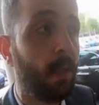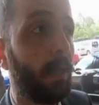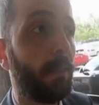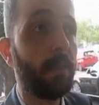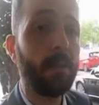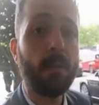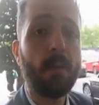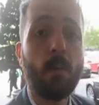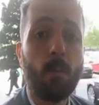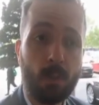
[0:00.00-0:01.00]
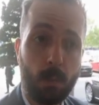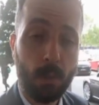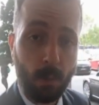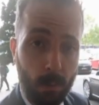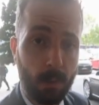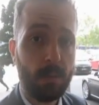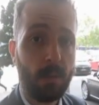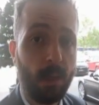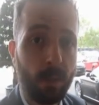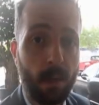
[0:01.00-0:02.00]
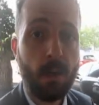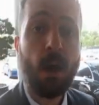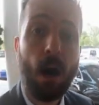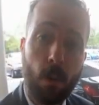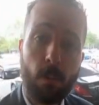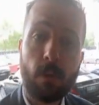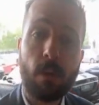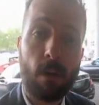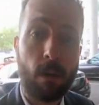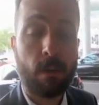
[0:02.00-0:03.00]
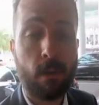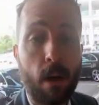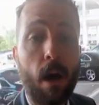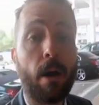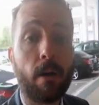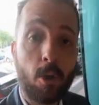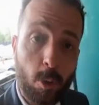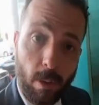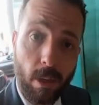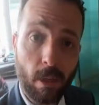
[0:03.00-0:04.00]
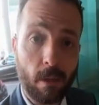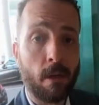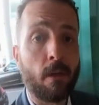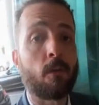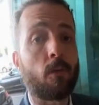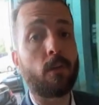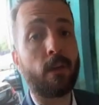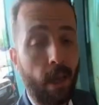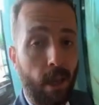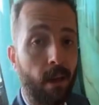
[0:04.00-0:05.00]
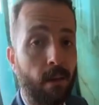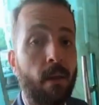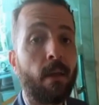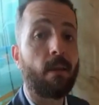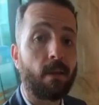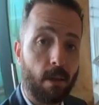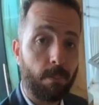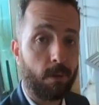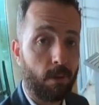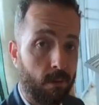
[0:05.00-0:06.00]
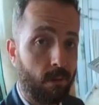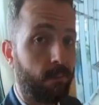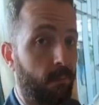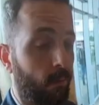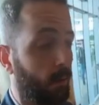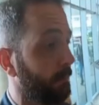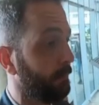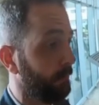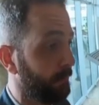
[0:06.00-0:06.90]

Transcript: And then once we go inside, our guards are trained to scan the temperatures. Okay?